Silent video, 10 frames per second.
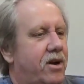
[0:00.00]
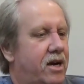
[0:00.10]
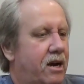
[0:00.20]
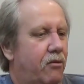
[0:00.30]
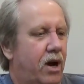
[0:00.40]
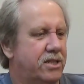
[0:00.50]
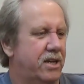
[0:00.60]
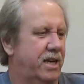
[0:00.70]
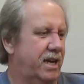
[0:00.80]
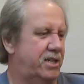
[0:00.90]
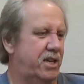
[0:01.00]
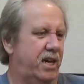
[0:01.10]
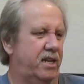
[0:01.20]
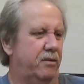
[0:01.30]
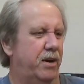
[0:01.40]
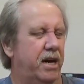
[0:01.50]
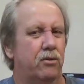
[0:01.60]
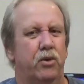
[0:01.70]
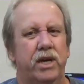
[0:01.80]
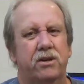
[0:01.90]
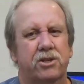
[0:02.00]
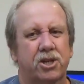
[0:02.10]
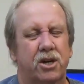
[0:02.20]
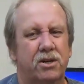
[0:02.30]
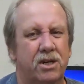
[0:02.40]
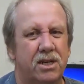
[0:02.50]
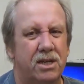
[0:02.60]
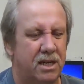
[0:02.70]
Uh, watch, like I said, in about a week or so.